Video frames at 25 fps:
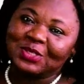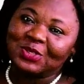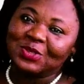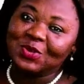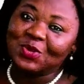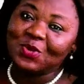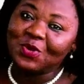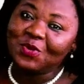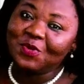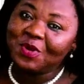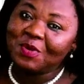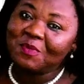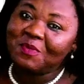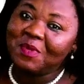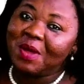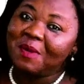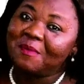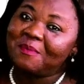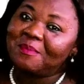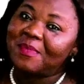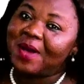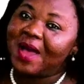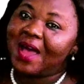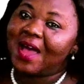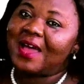Do you
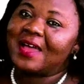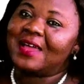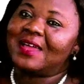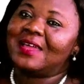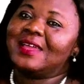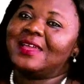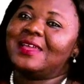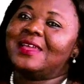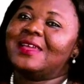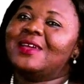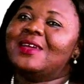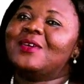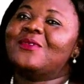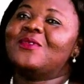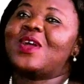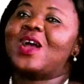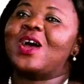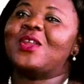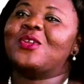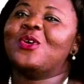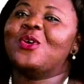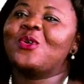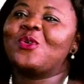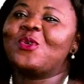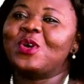remember? We
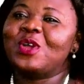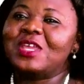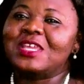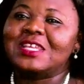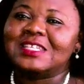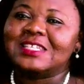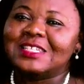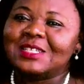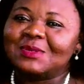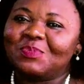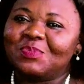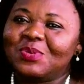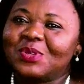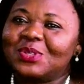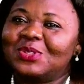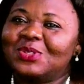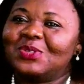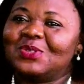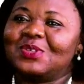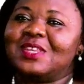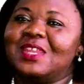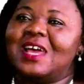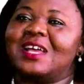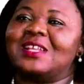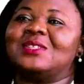are not going deep
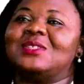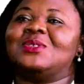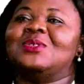into that.